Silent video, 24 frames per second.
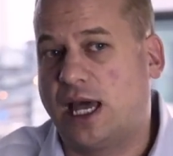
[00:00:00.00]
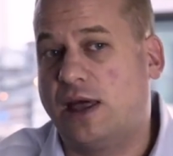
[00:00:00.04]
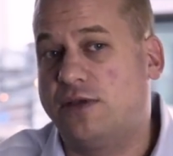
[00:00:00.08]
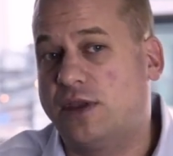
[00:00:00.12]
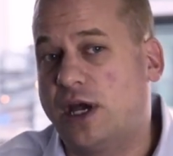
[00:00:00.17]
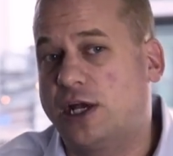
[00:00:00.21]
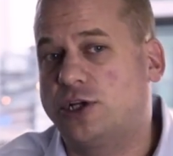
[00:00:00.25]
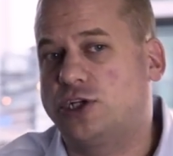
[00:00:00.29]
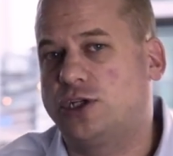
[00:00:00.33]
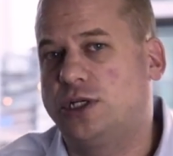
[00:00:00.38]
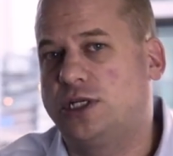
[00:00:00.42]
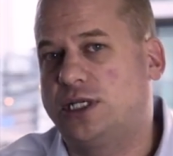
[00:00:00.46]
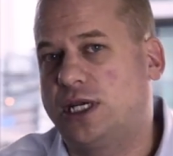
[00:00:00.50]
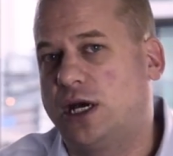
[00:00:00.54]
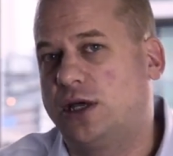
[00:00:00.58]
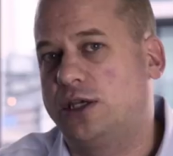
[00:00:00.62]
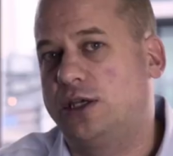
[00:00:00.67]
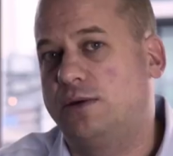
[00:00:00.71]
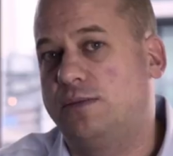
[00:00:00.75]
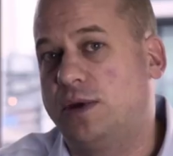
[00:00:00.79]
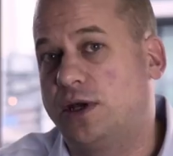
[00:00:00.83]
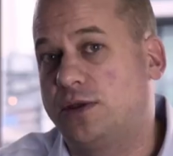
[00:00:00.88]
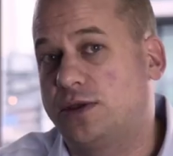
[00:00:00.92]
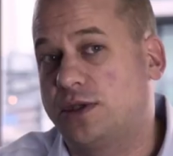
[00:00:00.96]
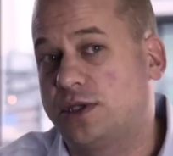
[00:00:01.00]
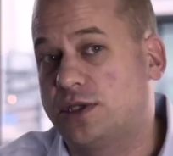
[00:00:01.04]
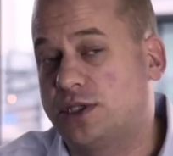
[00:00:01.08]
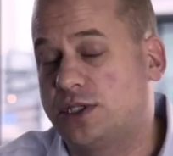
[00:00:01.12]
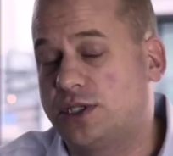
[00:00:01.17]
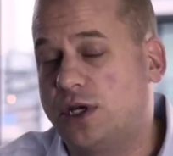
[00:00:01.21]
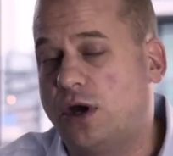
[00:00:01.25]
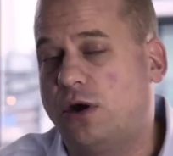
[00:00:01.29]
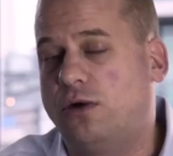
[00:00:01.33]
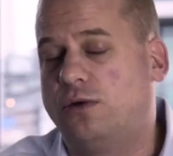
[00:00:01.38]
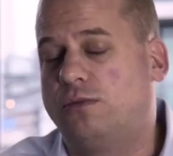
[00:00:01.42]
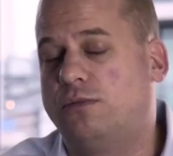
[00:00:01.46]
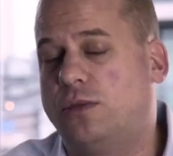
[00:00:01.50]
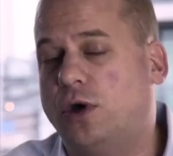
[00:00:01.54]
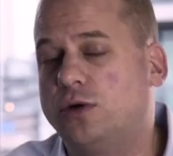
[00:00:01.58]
and that should tell you about the stone.